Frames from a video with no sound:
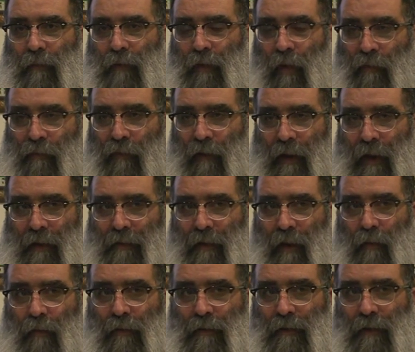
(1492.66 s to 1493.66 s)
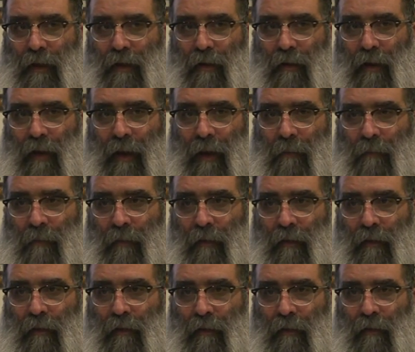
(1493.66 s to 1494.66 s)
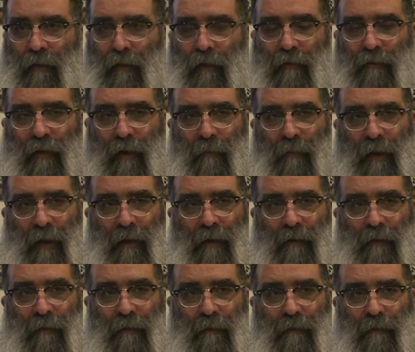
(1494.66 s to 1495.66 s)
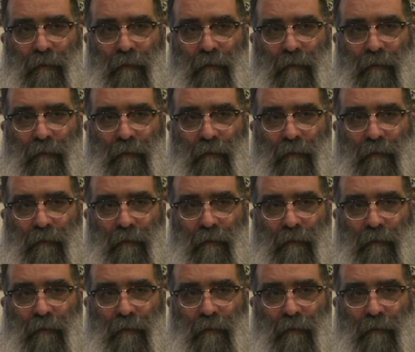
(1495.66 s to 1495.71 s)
Don't forget, that was the claim of Haman.